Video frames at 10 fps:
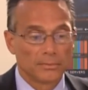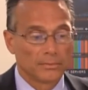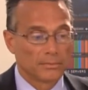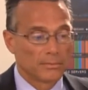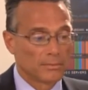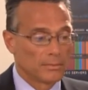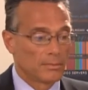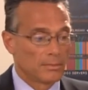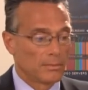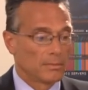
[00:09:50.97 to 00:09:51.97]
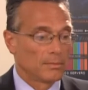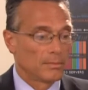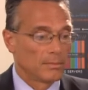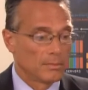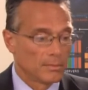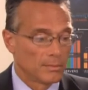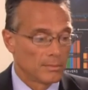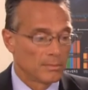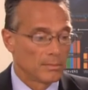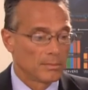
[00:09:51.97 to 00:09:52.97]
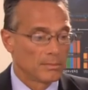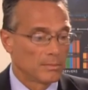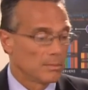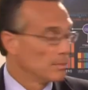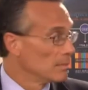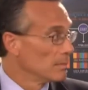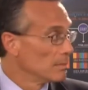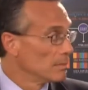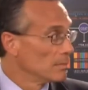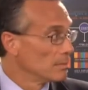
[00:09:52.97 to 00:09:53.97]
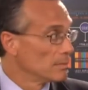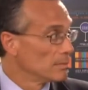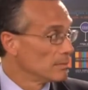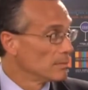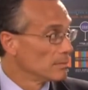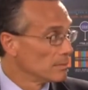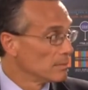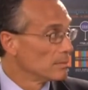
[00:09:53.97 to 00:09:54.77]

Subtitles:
(not speaking)